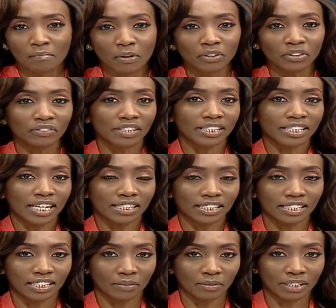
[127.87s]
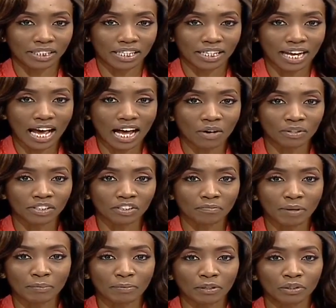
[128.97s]
most of the testing that we see now is
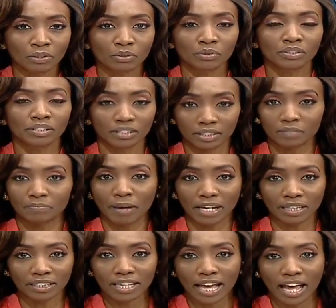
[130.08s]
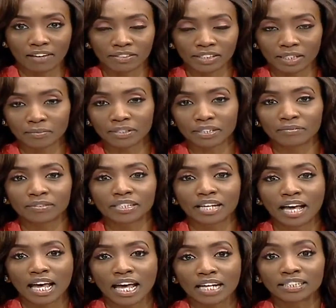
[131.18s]
of people who suspect they have symptoms
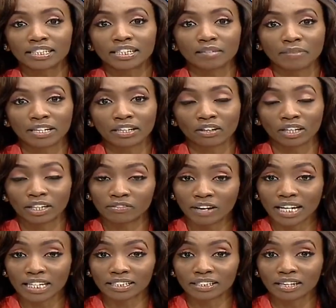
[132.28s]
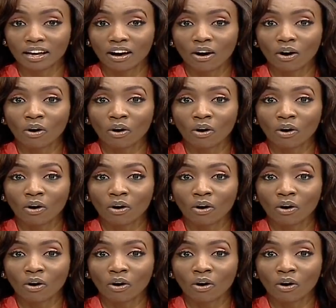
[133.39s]
and seek medical advice,